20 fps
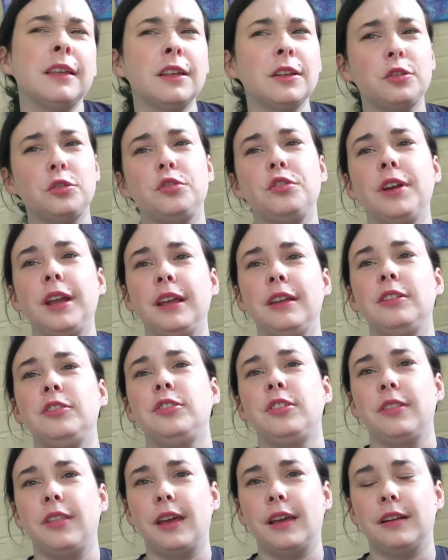
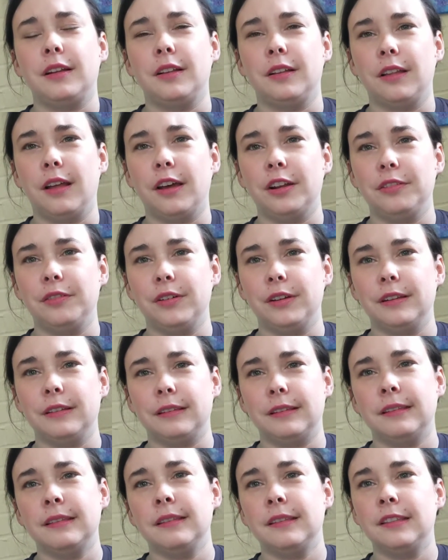strange that a lot of
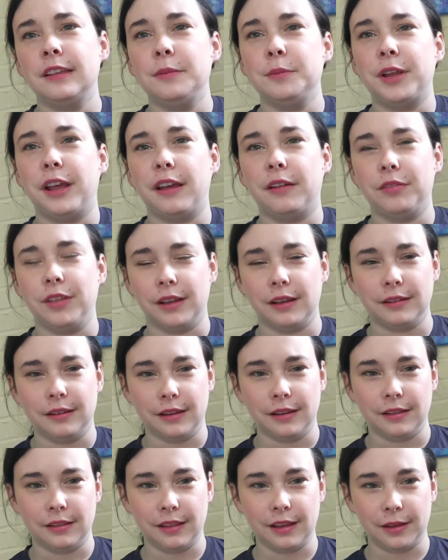us seem to have the
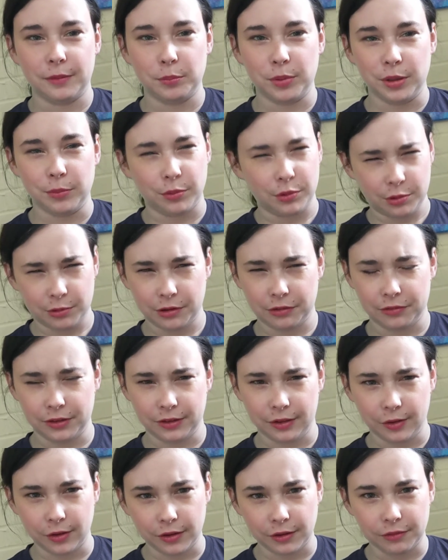idea that people who are
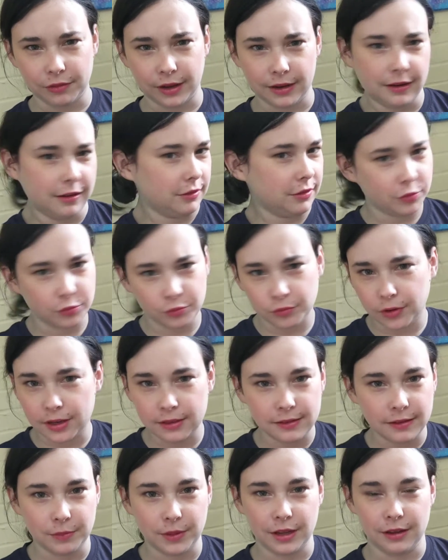really good at writing just
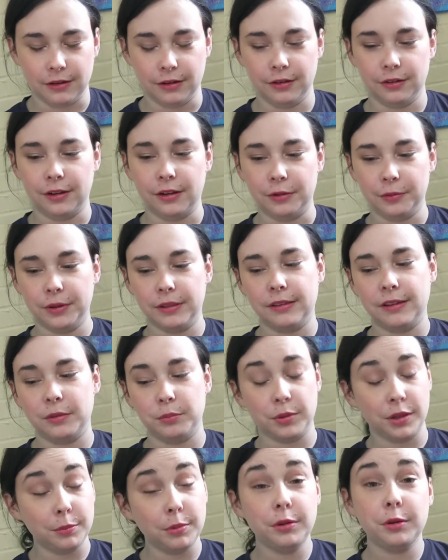write something and are done with
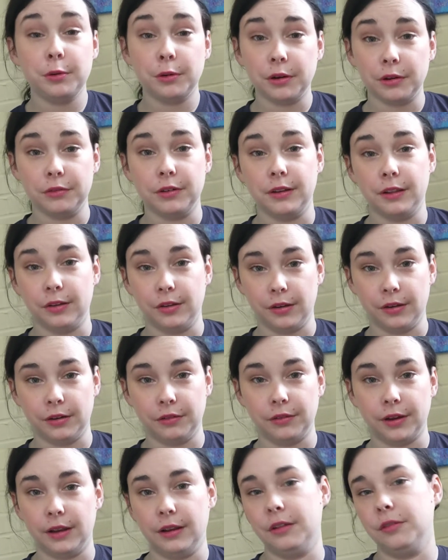it. People who are really good
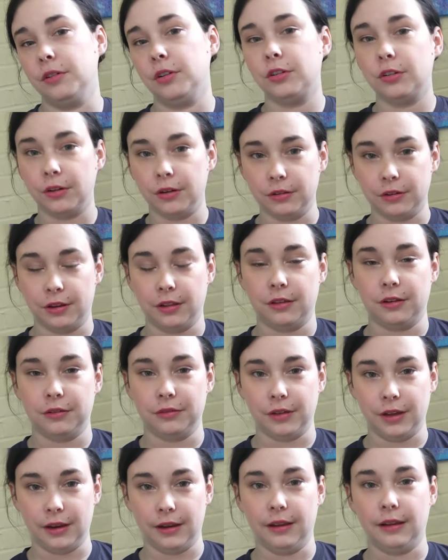at writing return to their
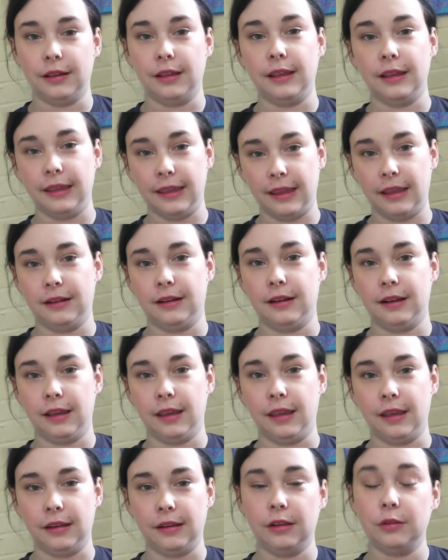writing again and
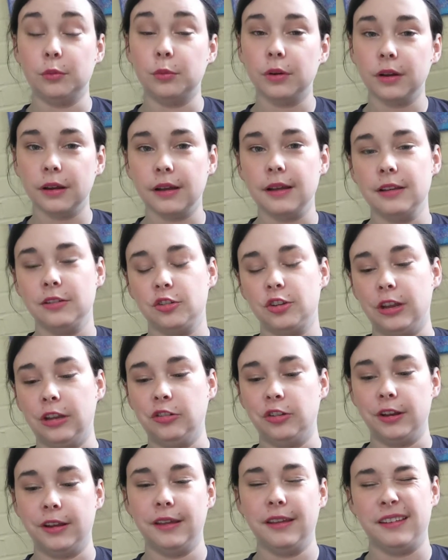again and work on
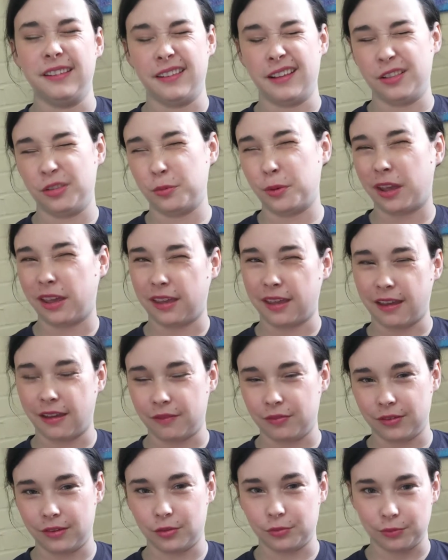changing it, and that's why I have
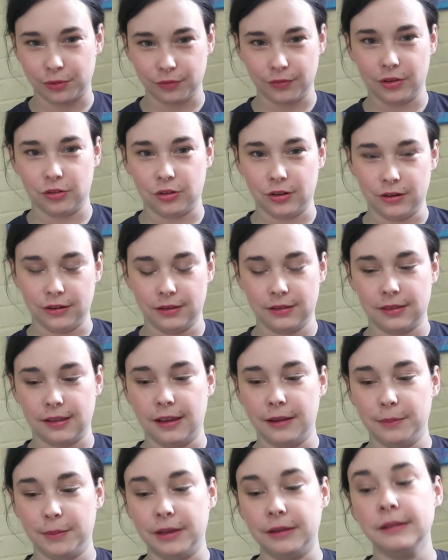this revision
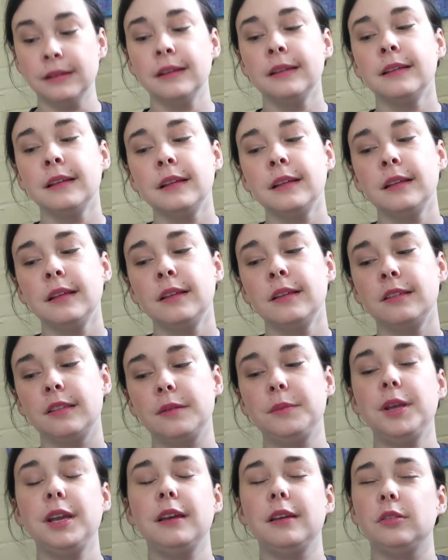assignment.
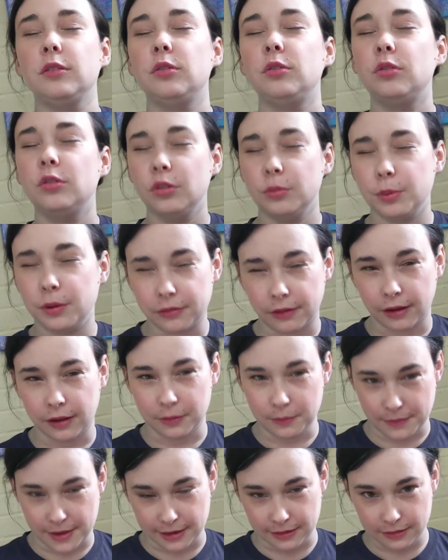Something I super
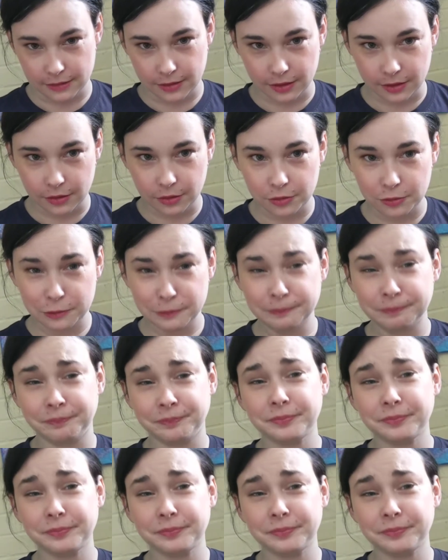recommend to you,